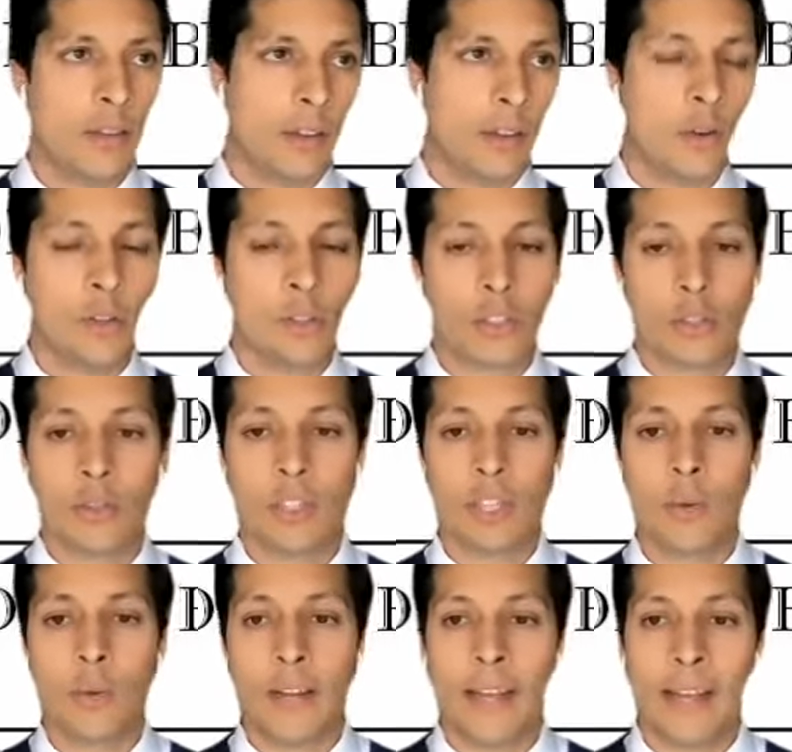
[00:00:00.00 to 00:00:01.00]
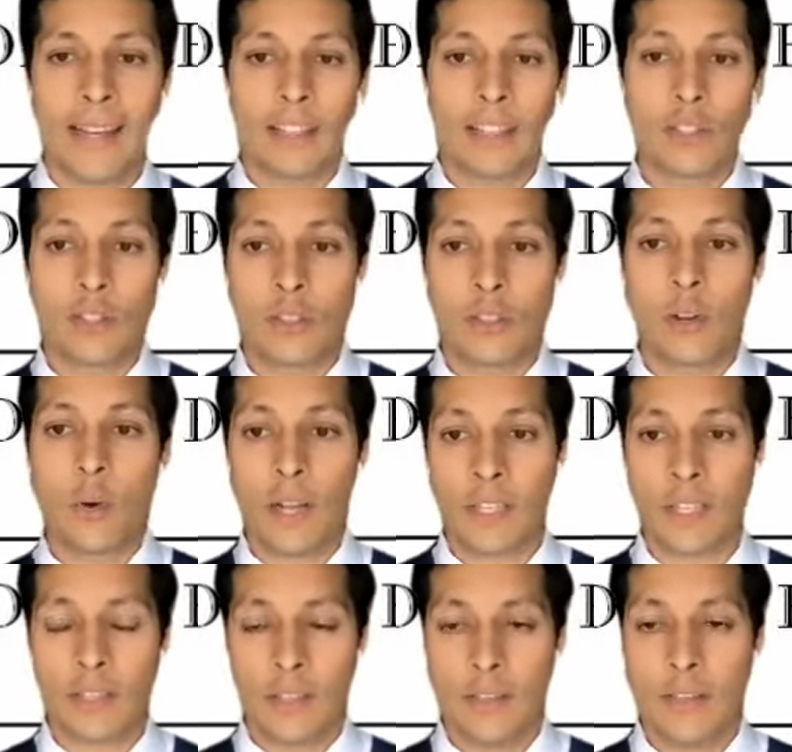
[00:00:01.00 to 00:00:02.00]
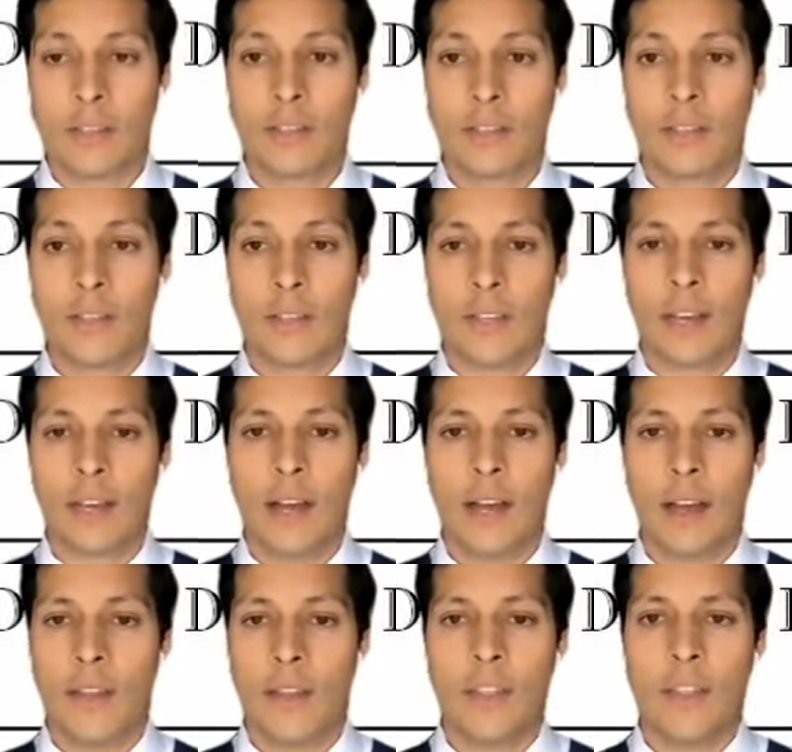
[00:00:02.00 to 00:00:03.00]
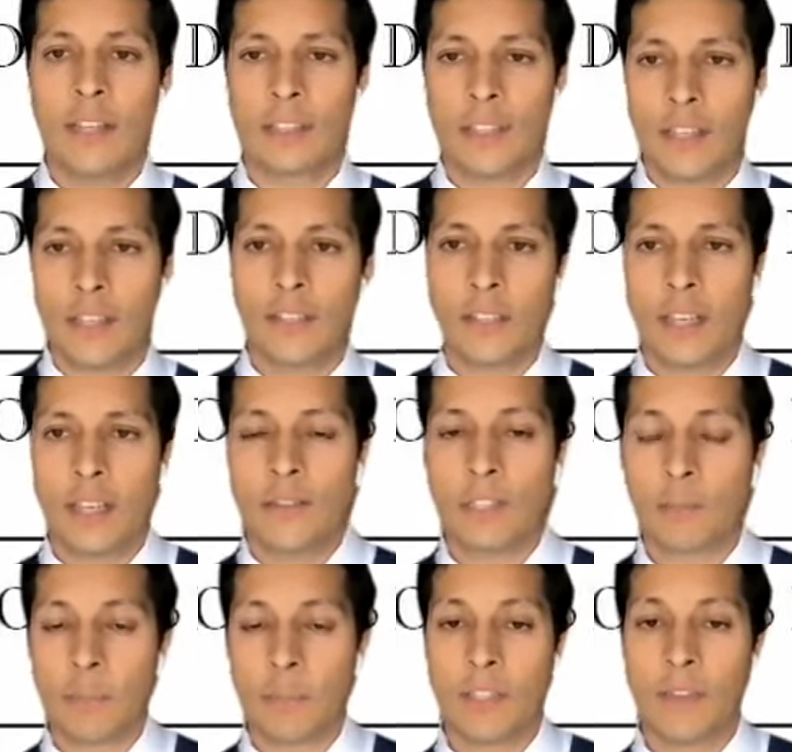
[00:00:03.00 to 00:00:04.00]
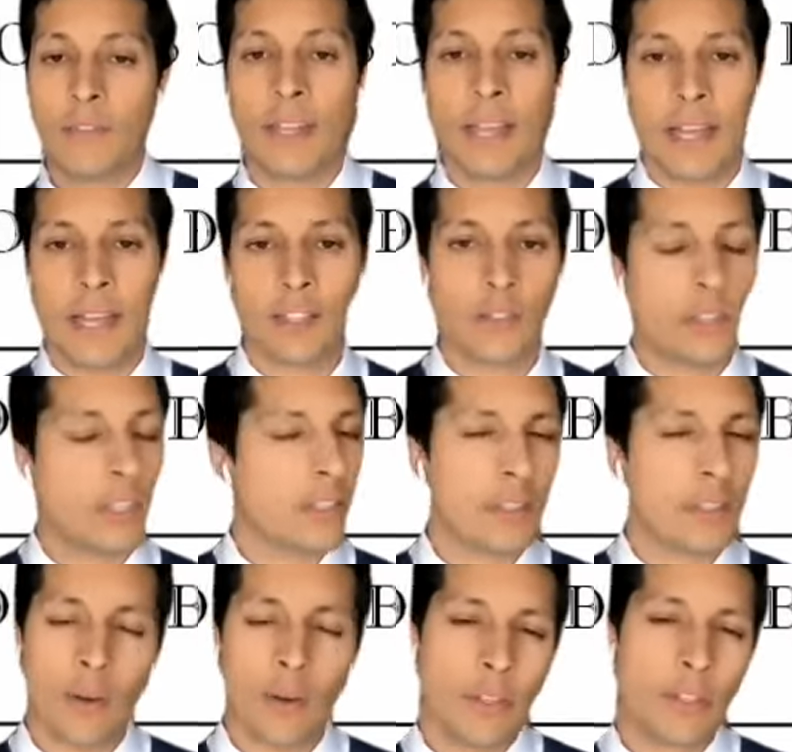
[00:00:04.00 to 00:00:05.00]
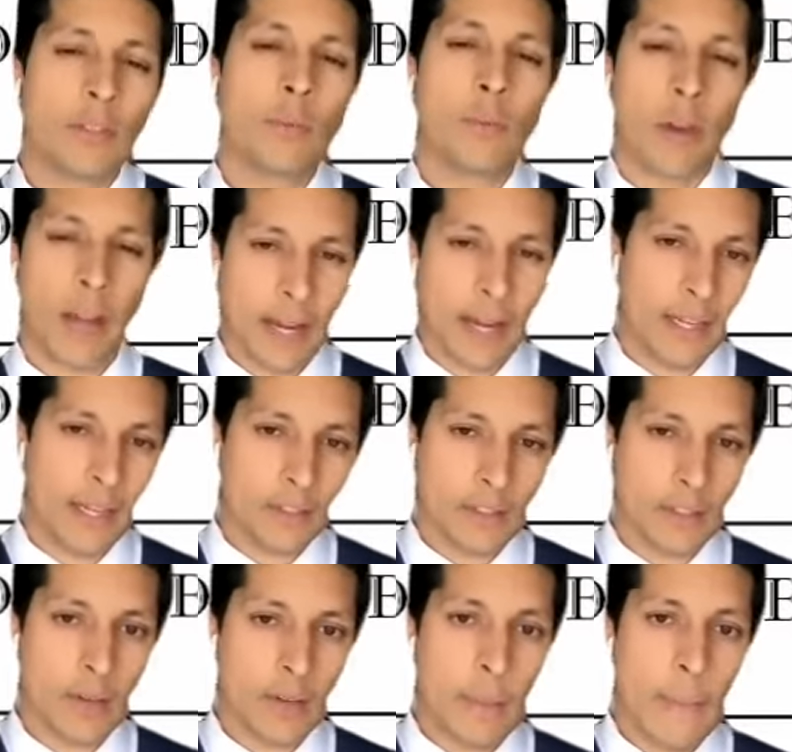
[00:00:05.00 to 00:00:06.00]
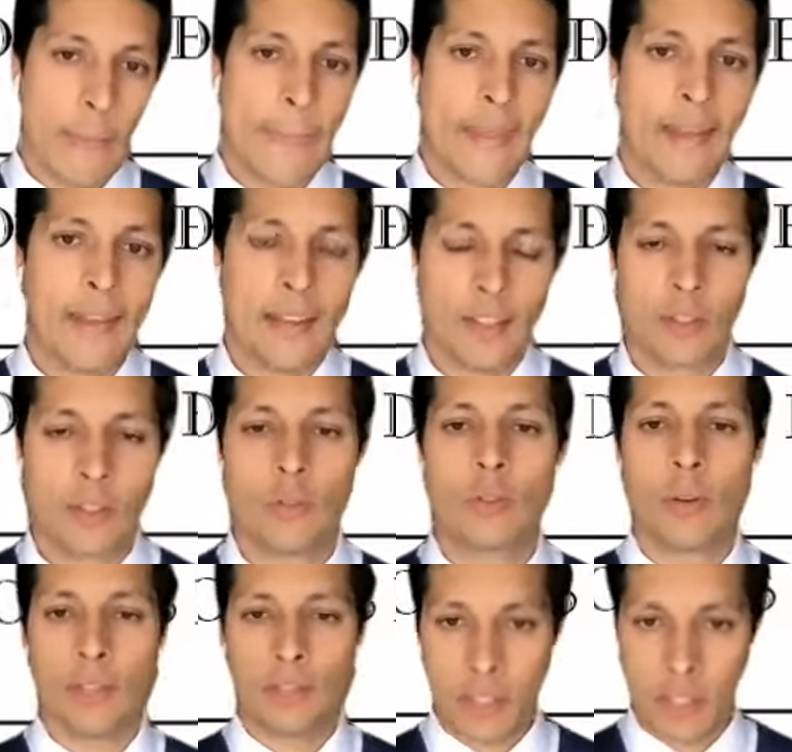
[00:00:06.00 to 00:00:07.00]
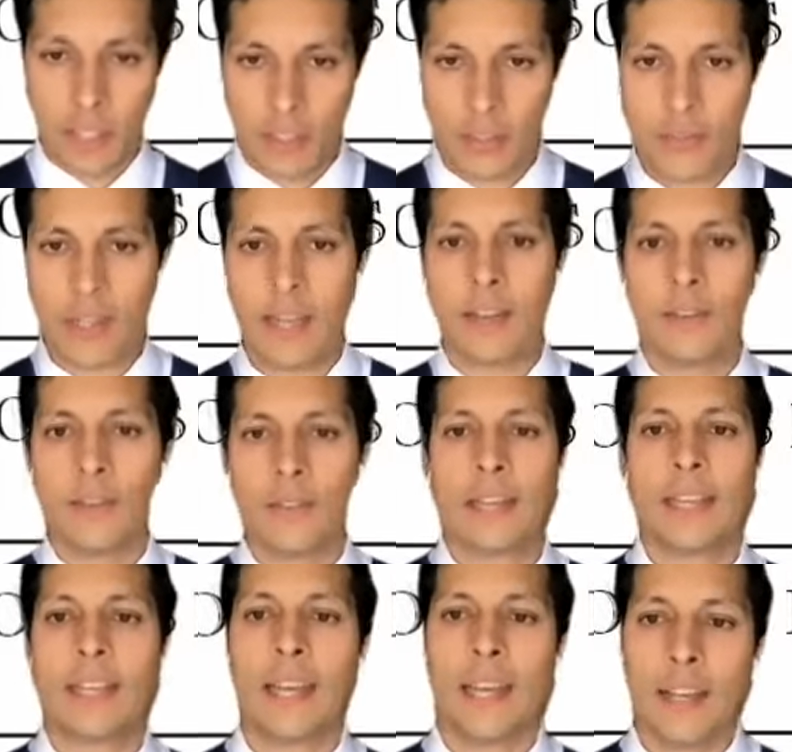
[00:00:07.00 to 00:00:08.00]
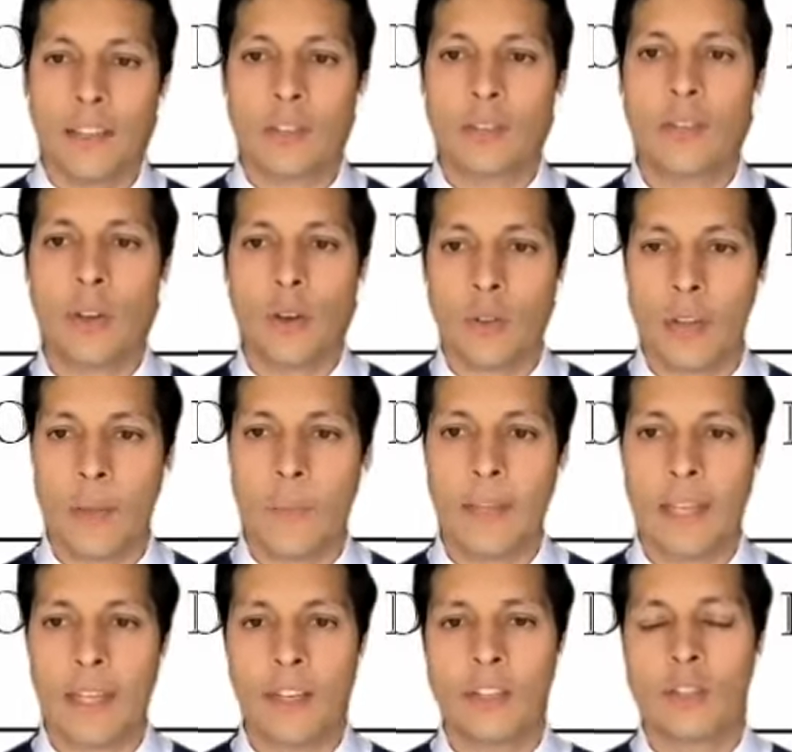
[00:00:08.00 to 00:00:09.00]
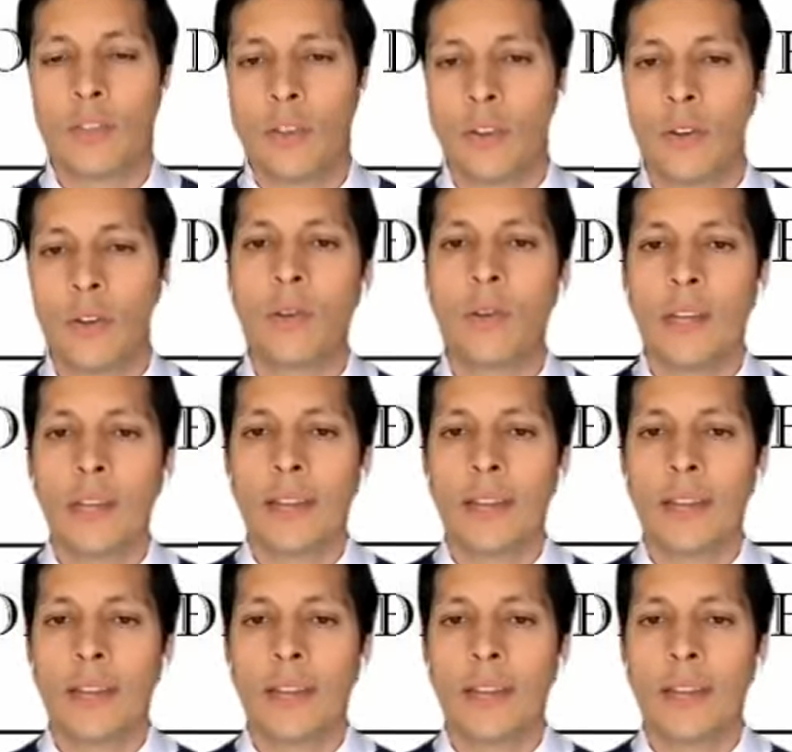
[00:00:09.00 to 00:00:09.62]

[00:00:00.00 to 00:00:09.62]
culturally, when I ask certain questions, they tend to give a specific answer, and it's not always the right answer. And so throughout the years of kind of like getting to know them and getting to know